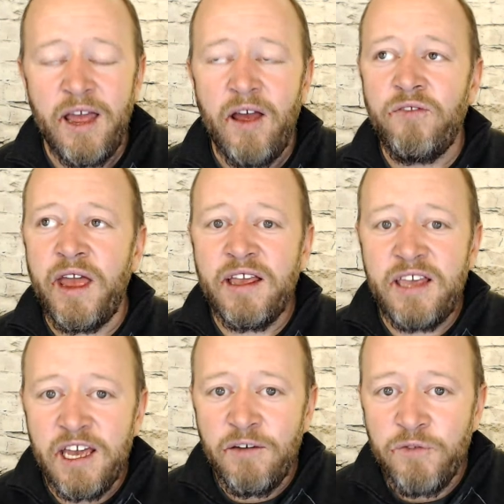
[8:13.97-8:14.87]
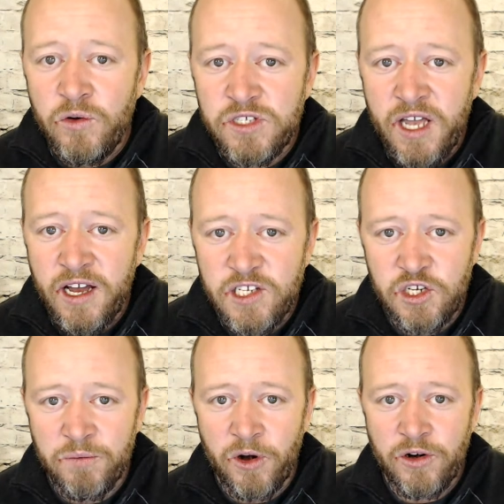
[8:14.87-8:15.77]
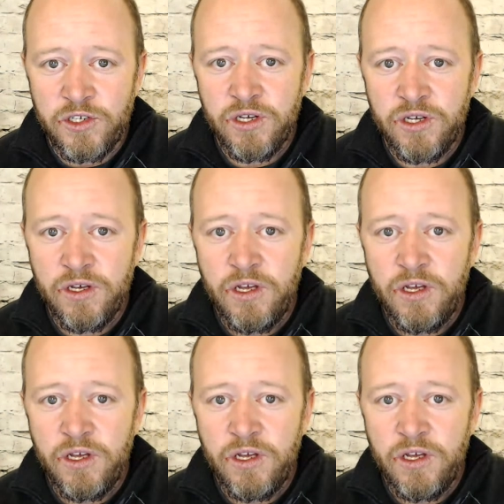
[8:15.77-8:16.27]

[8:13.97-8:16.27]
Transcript: they give those customers